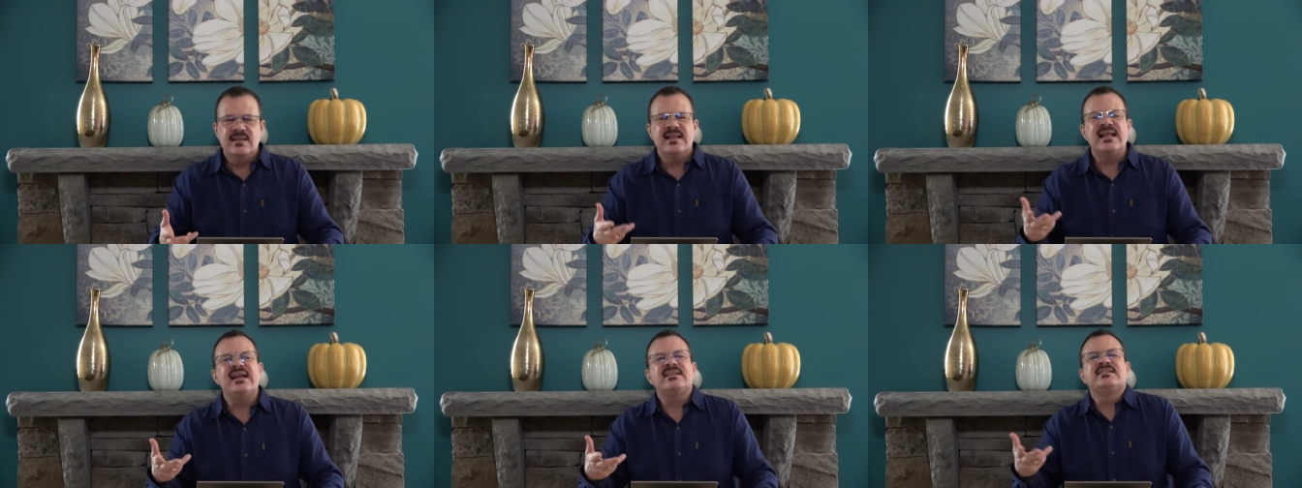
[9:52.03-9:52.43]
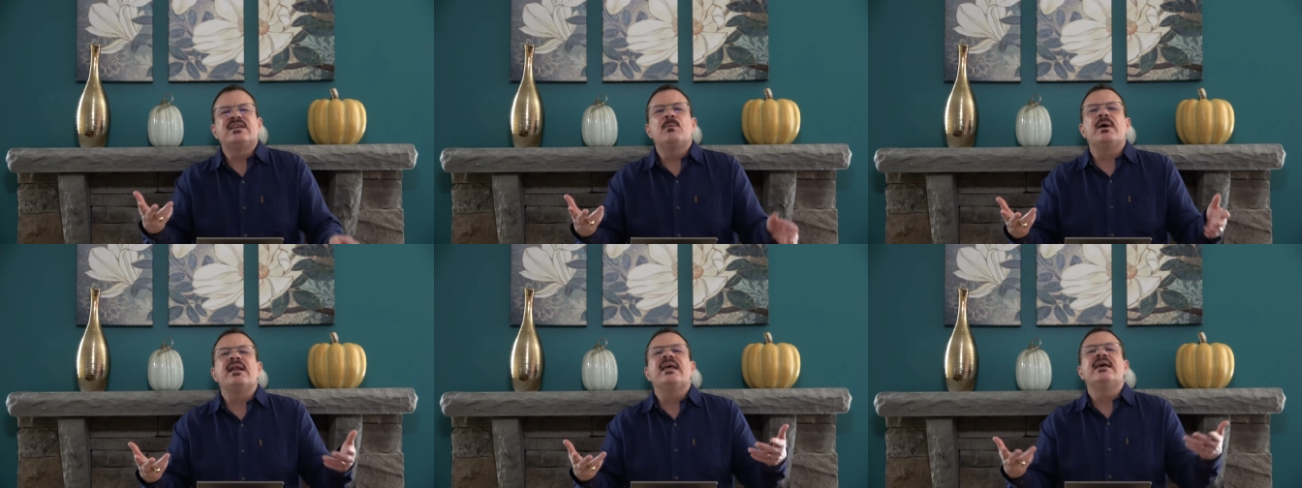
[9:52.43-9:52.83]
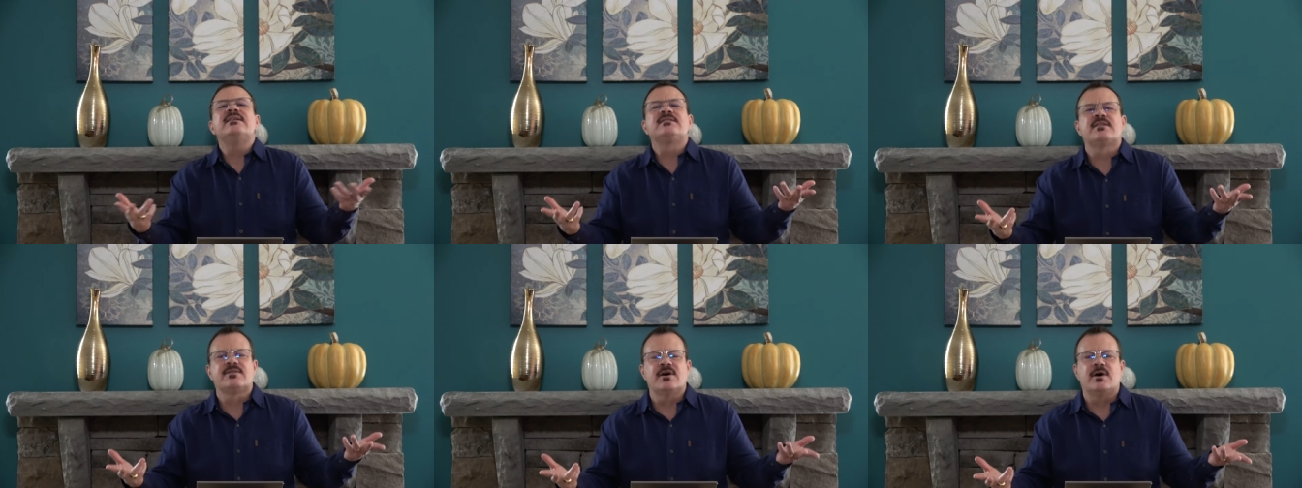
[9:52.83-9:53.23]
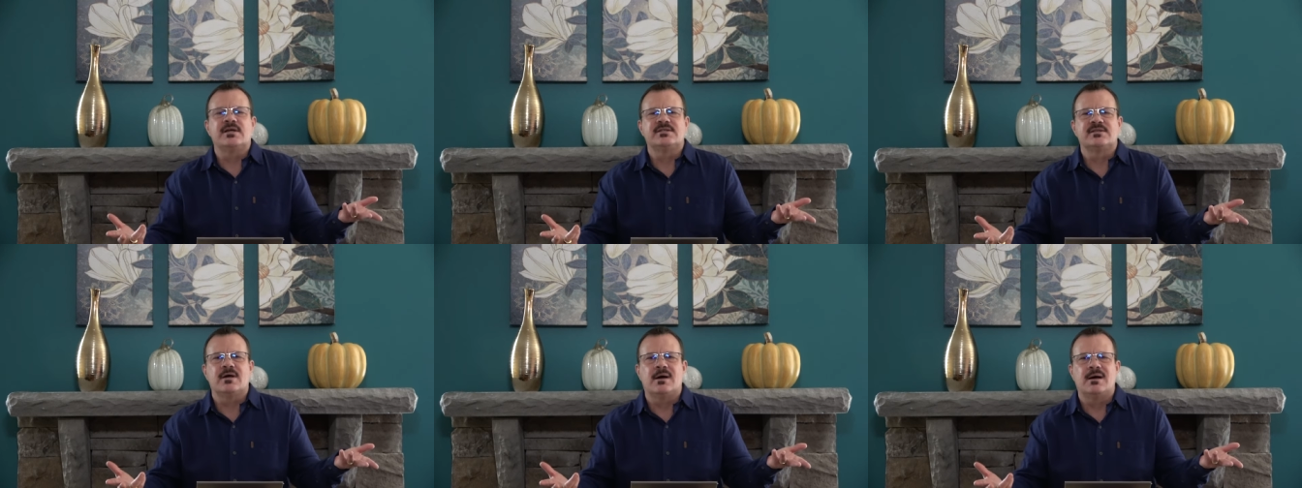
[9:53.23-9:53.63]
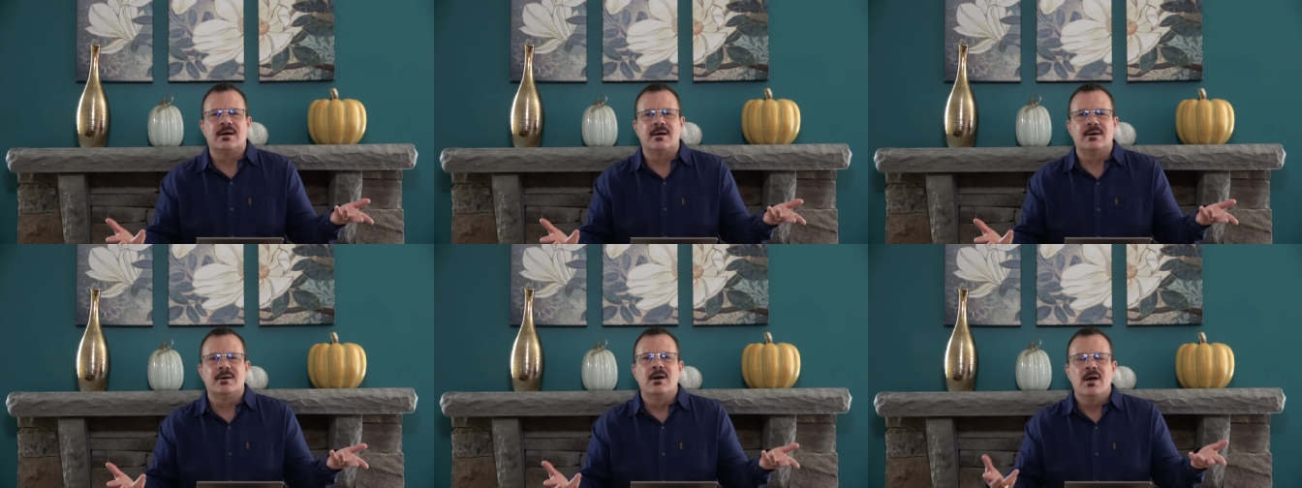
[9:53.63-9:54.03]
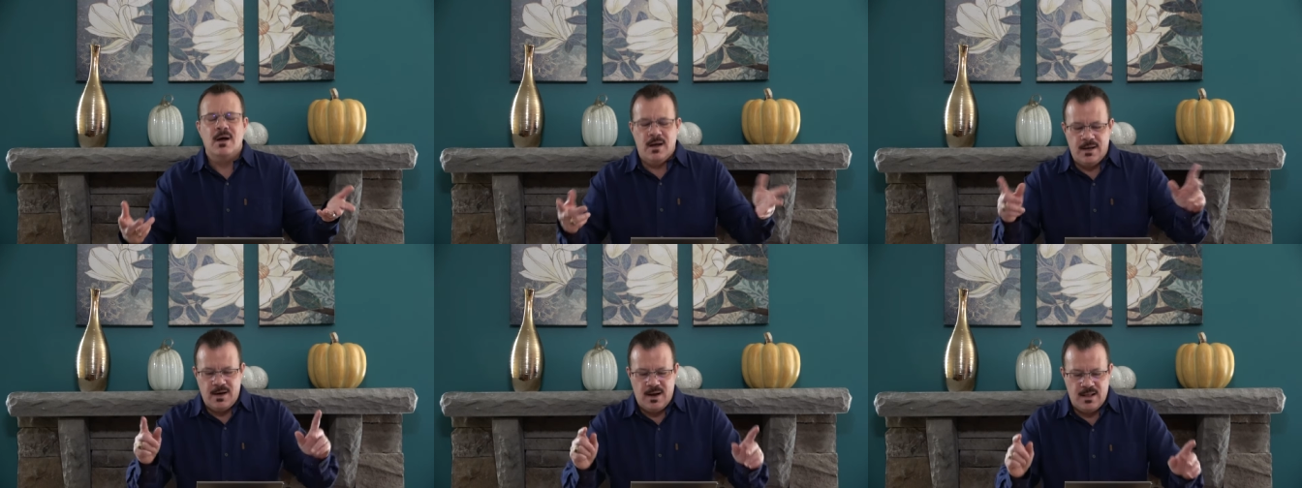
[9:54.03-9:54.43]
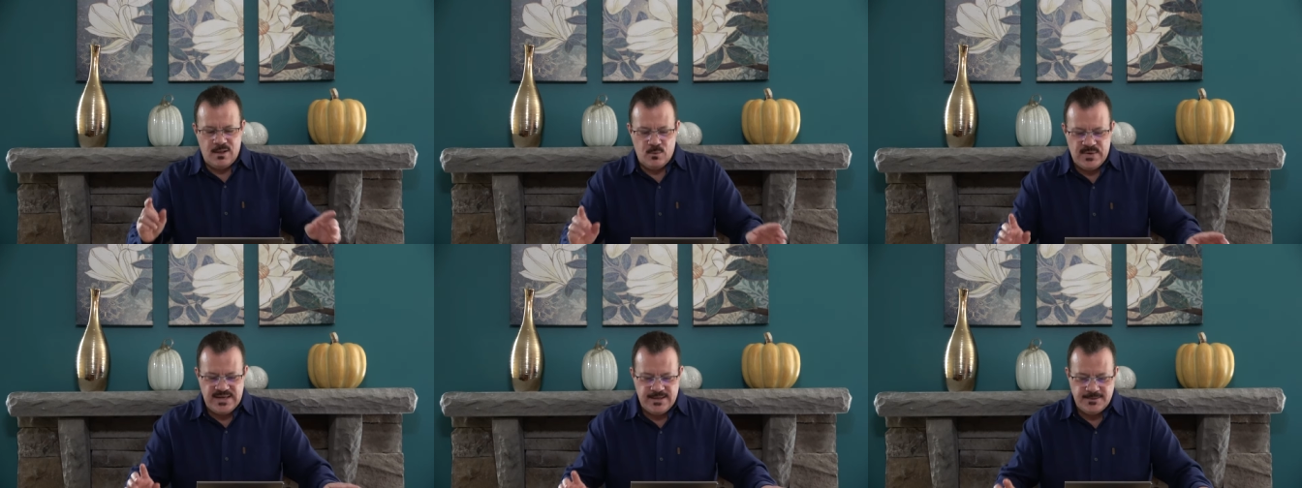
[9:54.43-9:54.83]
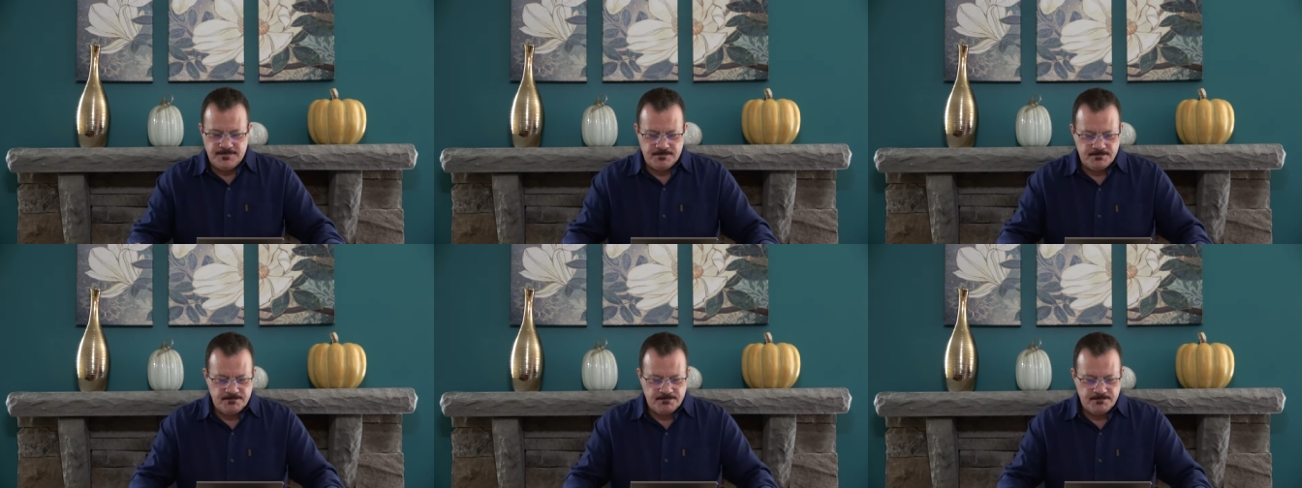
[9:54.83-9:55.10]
Let us see what his thoughts are on Halloween.